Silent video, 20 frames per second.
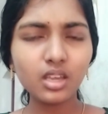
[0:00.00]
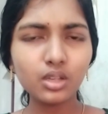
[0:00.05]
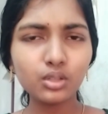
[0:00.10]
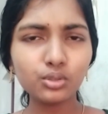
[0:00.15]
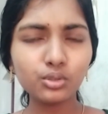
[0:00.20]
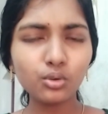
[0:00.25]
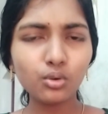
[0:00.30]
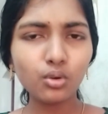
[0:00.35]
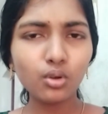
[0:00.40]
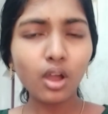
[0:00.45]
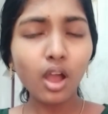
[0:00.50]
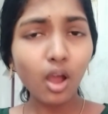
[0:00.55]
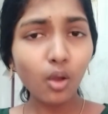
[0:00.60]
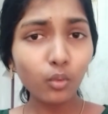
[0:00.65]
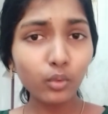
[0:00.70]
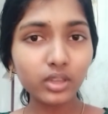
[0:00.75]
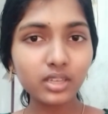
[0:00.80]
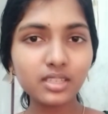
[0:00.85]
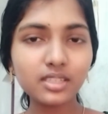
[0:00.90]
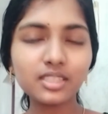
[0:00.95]
So,
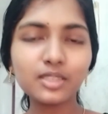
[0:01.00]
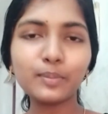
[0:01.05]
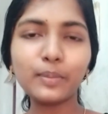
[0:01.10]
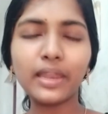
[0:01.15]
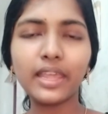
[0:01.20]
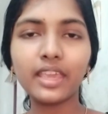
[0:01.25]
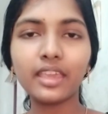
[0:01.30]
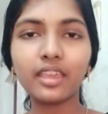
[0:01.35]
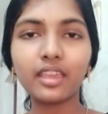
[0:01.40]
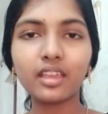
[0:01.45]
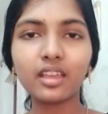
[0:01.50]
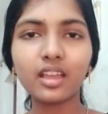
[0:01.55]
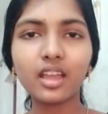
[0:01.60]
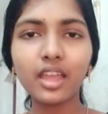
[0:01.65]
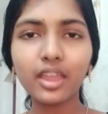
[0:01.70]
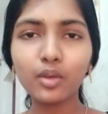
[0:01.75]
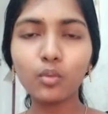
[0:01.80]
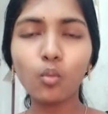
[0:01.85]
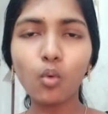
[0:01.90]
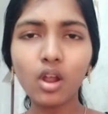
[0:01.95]
how it is playing
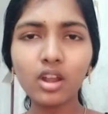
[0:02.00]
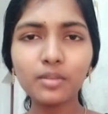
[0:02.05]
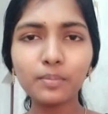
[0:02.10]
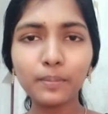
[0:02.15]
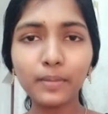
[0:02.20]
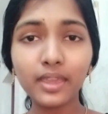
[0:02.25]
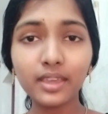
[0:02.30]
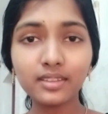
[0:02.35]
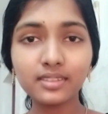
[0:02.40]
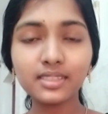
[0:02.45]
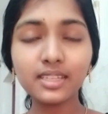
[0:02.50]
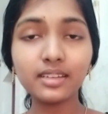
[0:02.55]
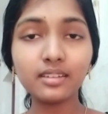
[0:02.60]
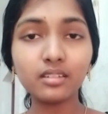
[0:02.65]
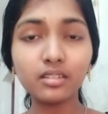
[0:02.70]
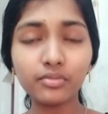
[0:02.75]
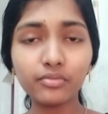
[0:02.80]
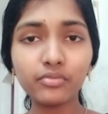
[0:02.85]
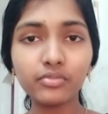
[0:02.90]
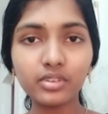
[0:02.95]
and what makes a
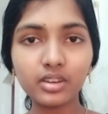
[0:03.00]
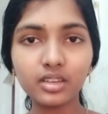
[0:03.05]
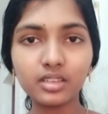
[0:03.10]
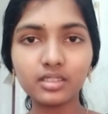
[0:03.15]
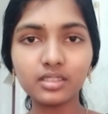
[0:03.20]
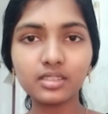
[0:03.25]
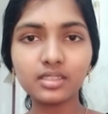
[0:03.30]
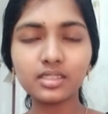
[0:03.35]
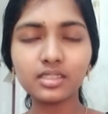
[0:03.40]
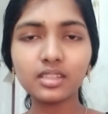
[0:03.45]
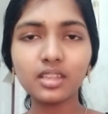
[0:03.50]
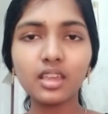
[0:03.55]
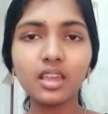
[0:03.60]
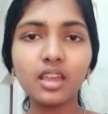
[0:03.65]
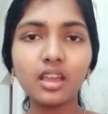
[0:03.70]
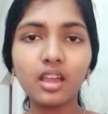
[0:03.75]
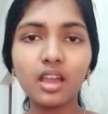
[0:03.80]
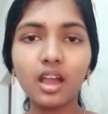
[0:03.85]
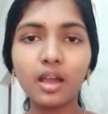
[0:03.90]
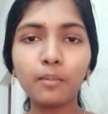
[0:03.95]
difference
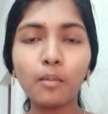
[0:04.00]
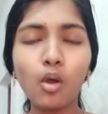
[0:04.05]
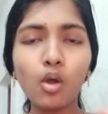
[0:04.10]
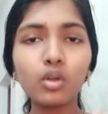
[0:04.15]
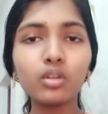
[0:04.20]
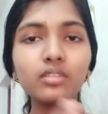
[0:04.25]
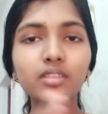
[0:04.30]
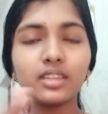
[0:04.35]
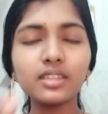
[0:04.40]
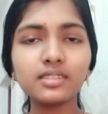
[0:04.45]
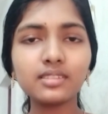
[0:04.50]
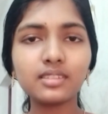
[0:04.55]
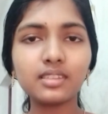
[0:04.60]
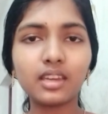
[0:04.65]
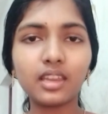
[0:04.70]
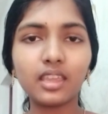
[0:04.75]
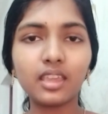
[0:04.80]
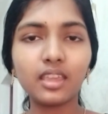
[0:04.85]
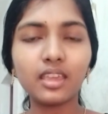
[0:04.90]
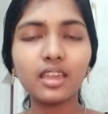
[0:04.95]
among these
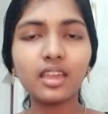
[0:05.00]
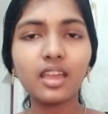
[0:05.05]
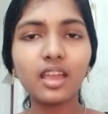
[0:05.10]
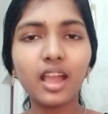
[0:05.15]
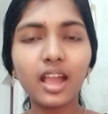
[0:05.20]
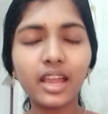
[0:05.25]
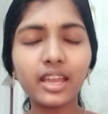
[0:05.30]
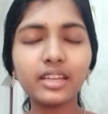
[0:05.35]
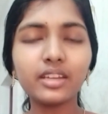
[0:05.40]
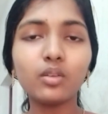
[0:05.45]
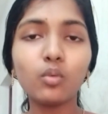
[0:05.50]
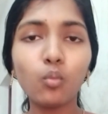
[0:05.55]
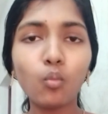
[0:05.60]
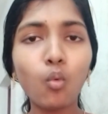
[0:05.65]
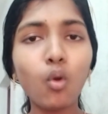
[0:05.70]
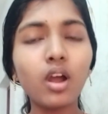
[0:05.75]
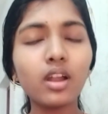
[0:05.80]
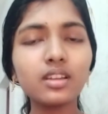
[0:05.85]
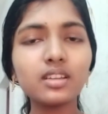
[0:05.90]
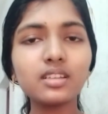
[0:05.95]
three and
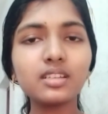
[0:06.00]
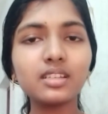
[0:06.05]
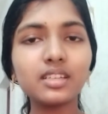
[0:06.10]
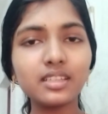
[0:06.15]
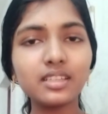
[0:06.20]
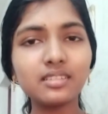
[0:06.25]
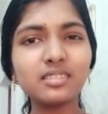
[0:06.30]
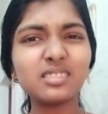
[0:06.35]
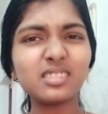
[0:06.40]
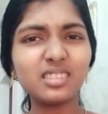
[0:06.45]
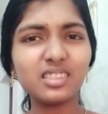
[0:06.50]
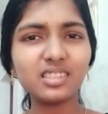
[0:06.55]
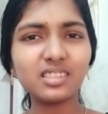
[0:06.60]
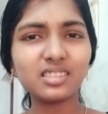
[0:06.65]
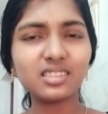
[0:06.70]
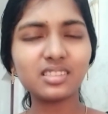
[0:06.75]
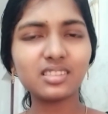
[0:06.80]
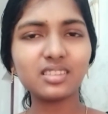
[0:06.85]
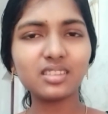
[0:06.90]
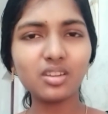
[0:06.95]
what is
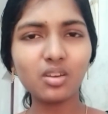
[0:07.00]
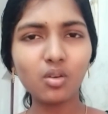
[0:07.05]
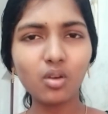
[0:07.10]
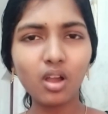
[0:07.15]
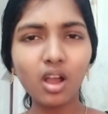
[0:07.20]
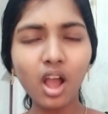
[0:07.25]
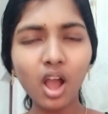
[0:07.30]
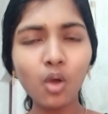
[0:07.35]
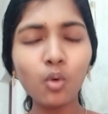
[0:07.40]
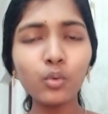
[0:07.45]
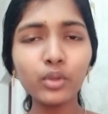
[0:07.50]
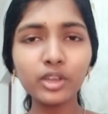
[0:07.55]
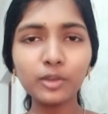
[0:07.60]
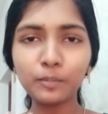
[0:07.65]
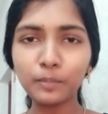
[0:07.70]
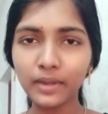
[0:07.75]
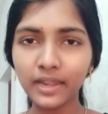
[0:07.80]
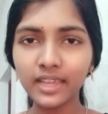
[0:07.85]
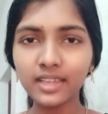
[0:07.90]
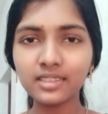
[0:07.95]
this? How it
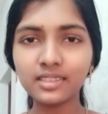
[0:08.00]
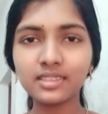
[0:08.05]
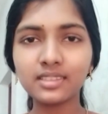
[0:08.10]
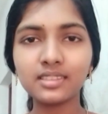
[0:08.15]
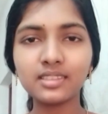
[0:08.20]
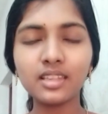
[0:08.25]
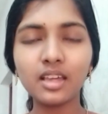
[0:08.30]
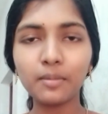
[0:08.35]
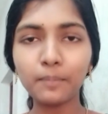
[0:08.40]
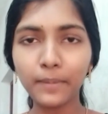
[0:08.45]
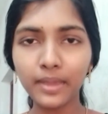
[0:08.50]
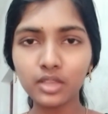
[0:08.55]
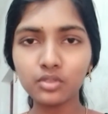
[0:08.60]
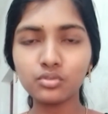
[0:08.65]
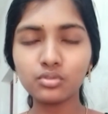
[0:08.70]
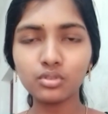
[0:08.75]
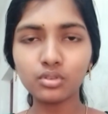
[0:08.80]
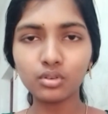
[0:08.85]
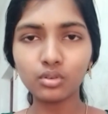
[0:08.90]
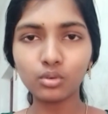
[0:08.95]
plays a
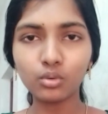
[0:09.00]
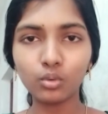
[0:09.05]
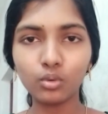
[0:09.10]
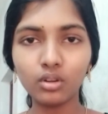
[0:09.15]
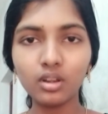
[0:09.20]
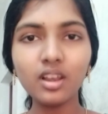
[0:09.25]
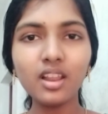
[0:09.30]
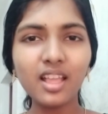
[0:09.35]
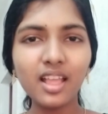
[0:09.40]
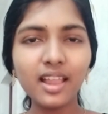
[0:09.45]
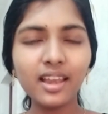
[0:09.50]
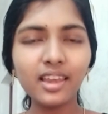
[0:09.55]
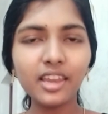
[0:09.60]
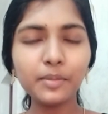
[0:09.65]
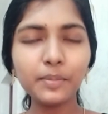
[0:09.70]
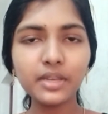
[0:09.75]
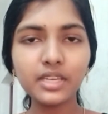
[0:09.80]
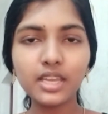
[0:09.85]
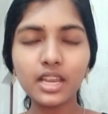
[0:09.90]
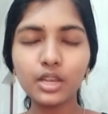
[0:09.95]
major role? Let
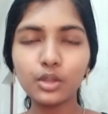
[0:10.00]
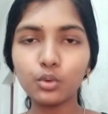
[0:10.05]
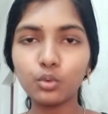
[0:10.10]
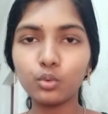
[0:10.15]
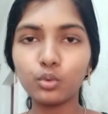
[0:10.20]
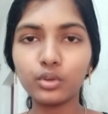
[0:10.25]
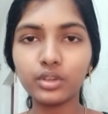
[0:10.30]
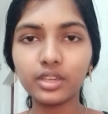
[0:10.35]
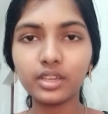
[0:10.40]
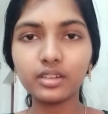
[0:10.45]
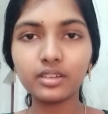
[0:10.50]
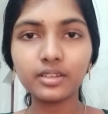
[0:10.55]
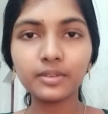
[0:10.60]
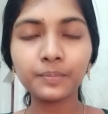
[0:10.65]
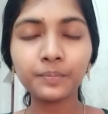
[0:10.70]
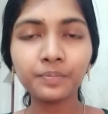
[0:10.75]
me tell you here.